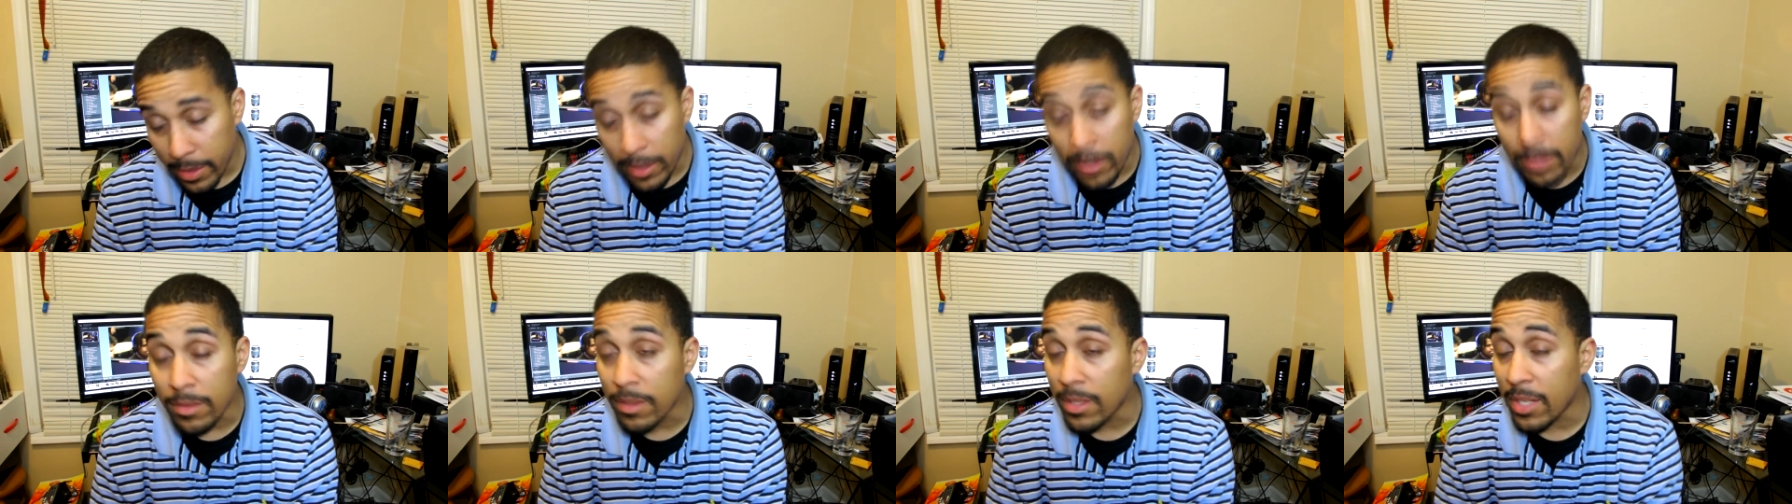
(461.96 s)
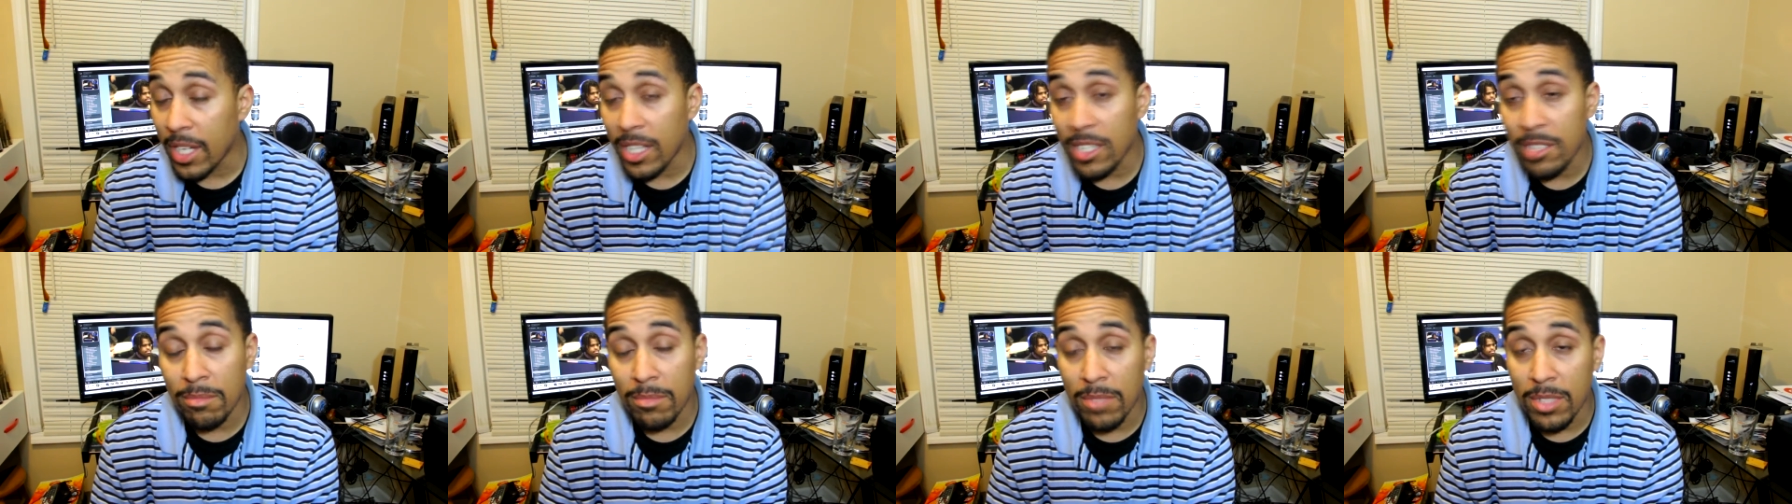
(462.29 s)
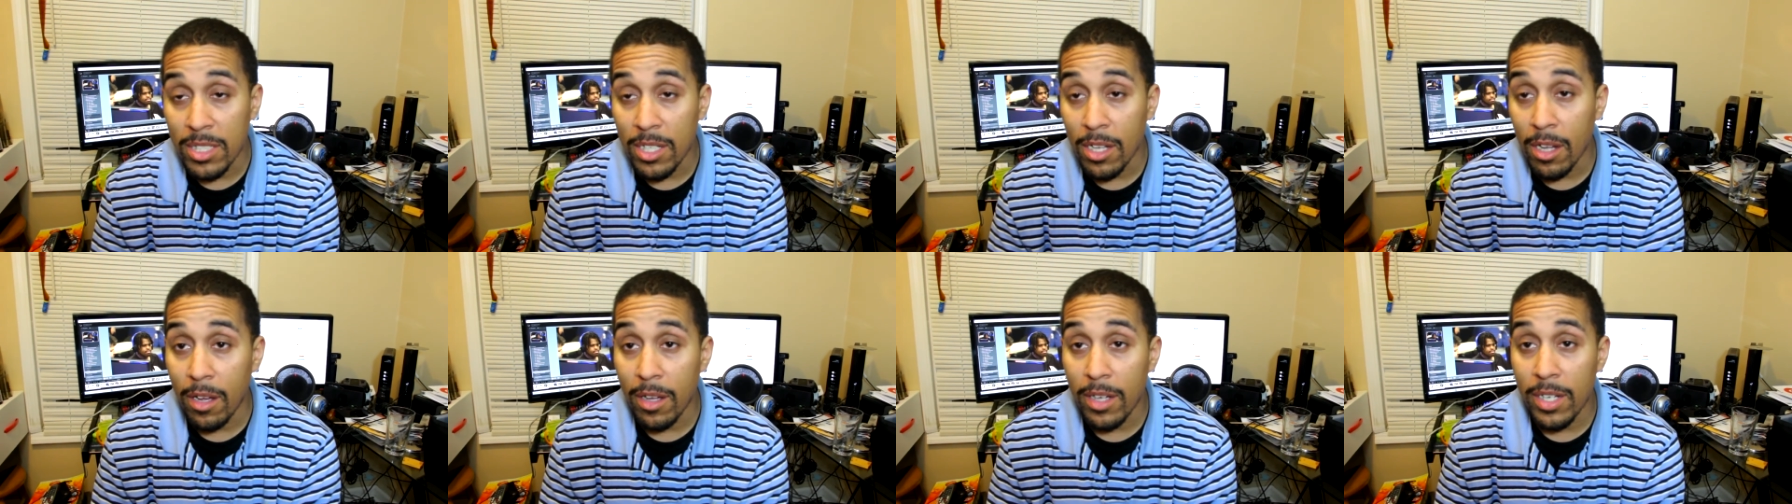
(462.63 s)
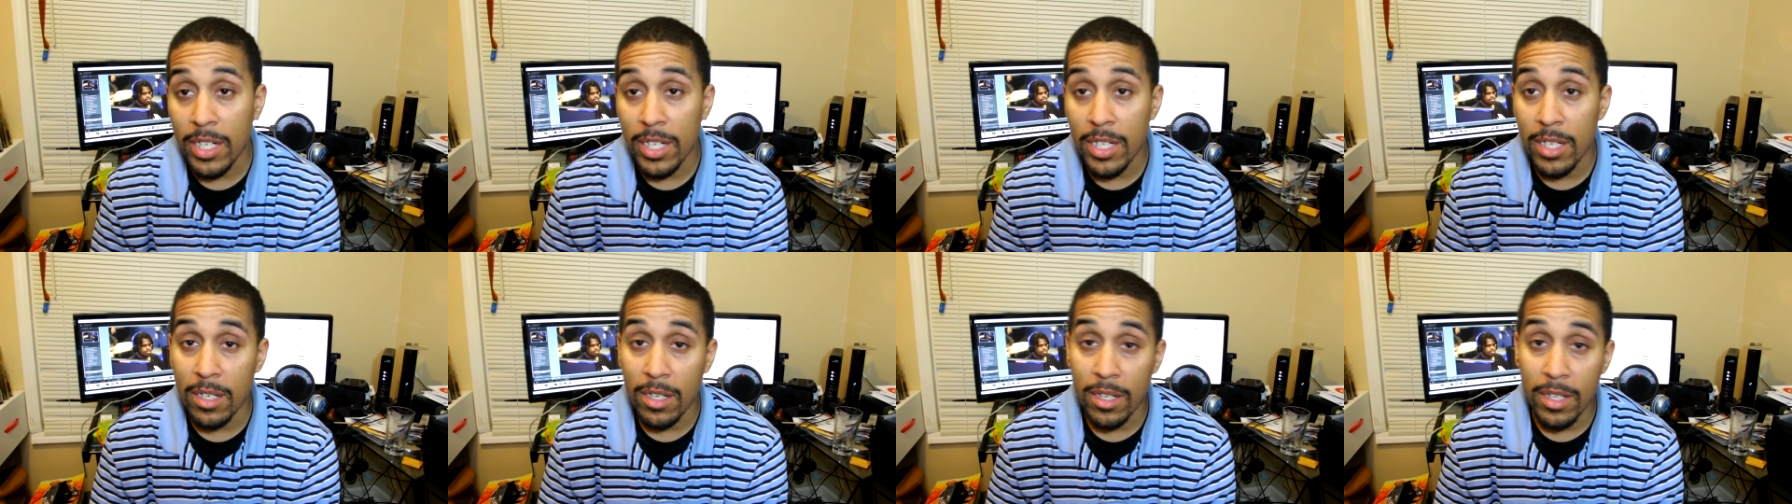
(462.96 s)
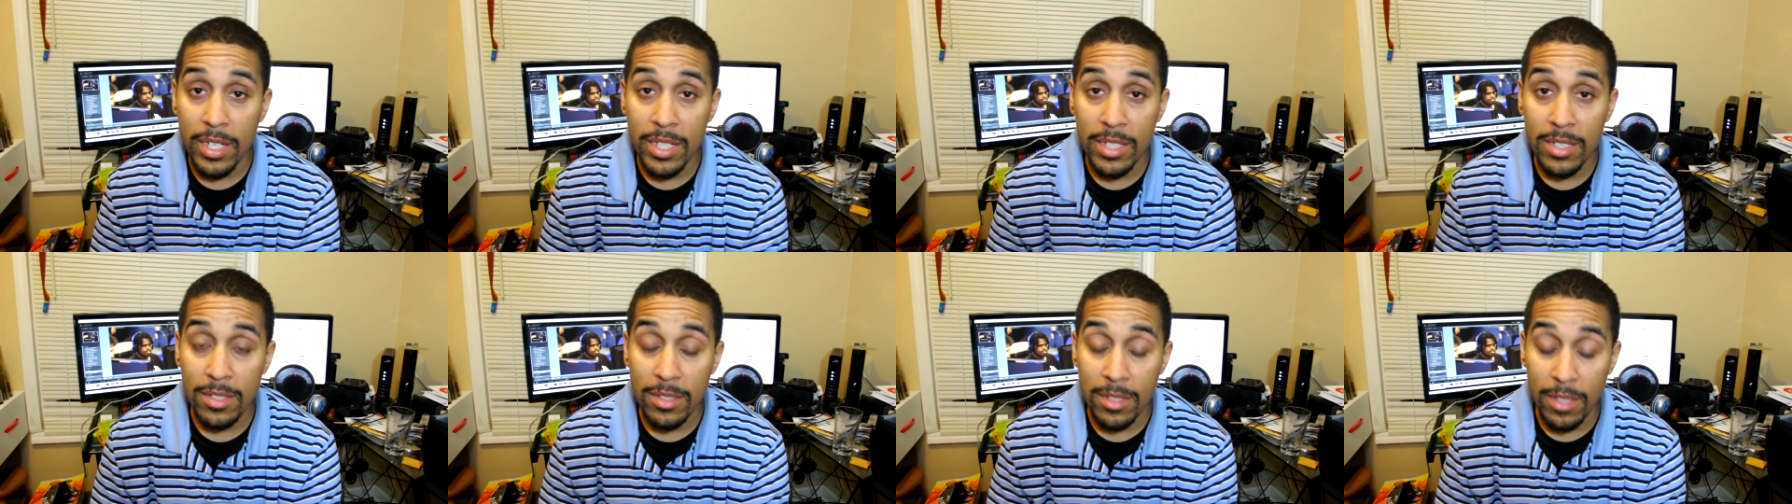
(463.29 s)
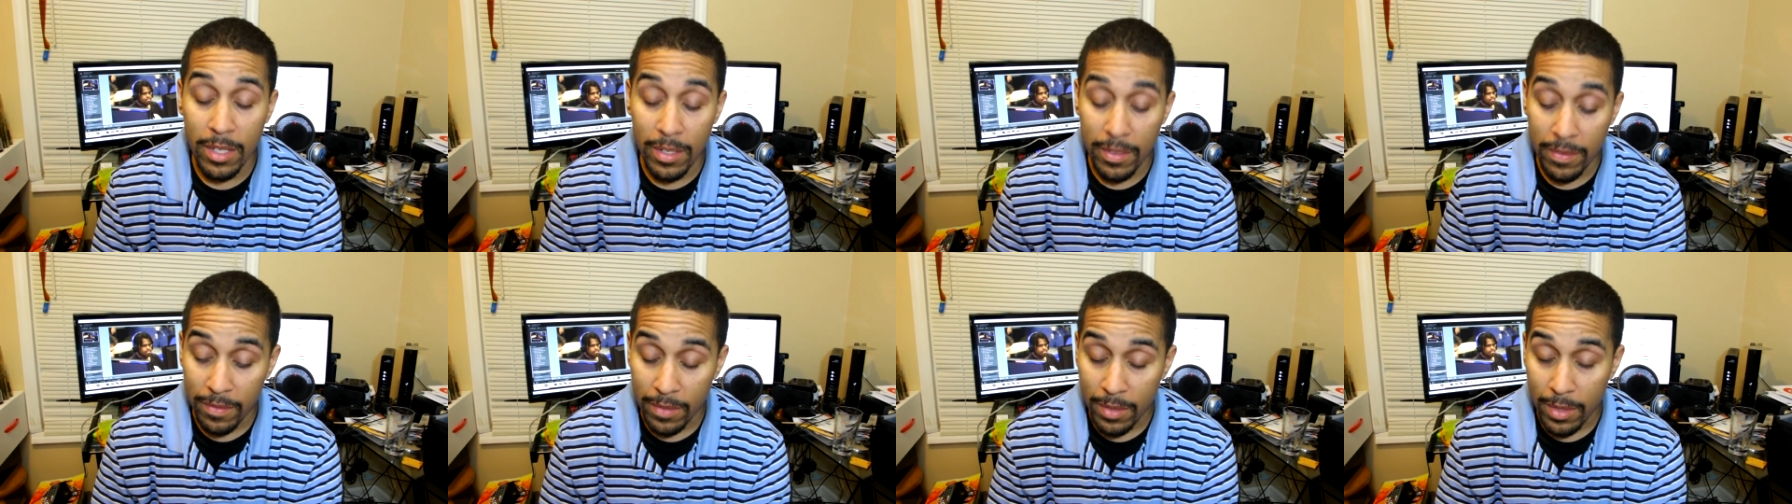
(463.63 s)
can catch me yawning and all that
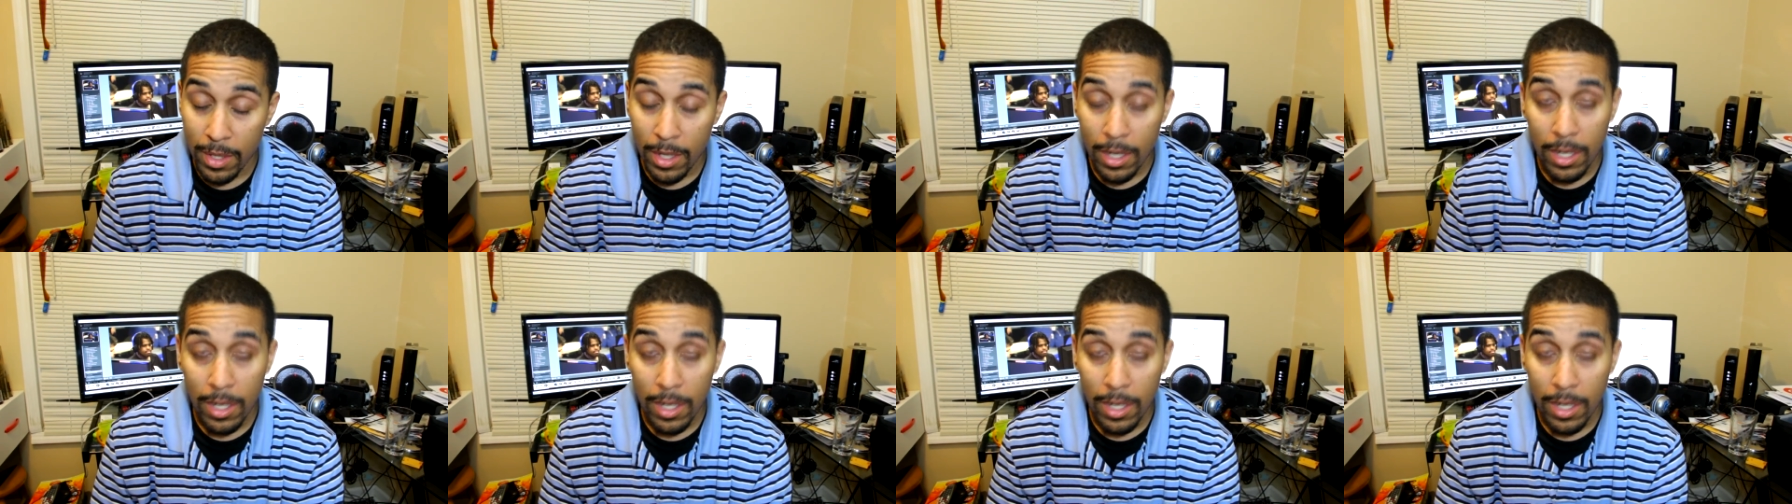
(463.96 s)
stuff.